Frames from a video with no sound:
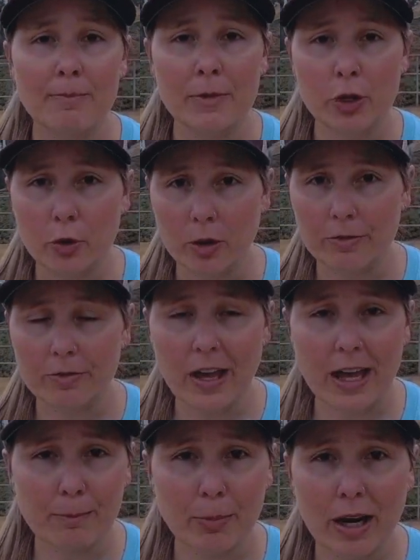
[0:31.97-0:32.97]
your
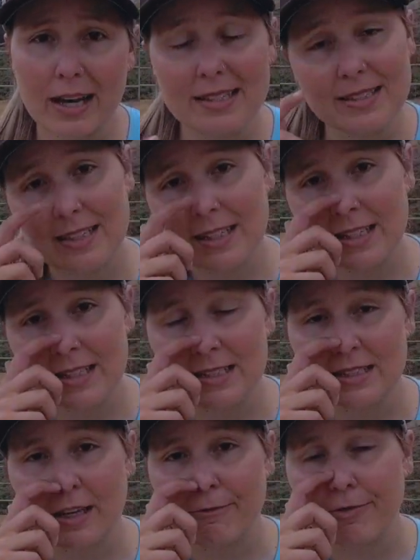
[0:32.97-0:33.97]
vet
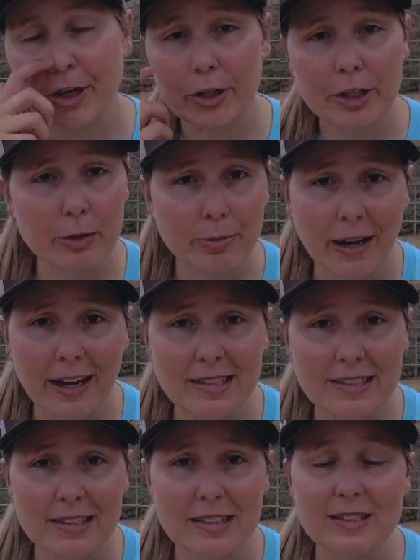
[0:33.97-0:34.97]
prices, farrier
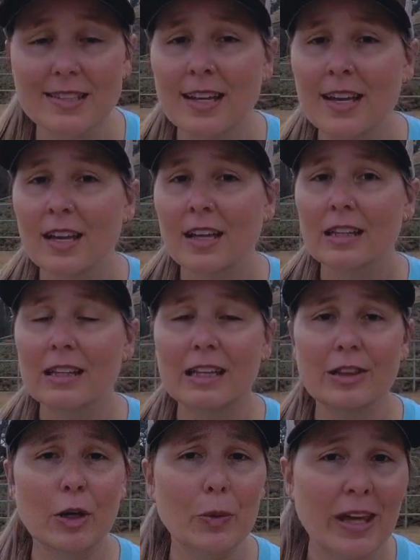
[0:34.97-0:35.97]
prices,
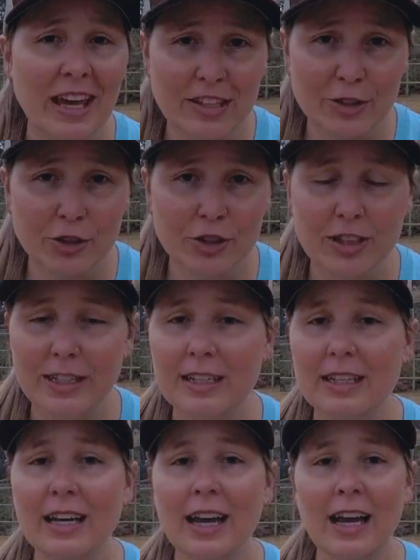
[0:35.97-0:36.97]

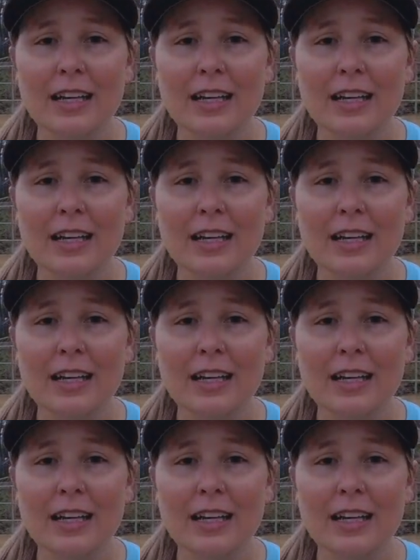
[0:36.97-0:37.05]
location.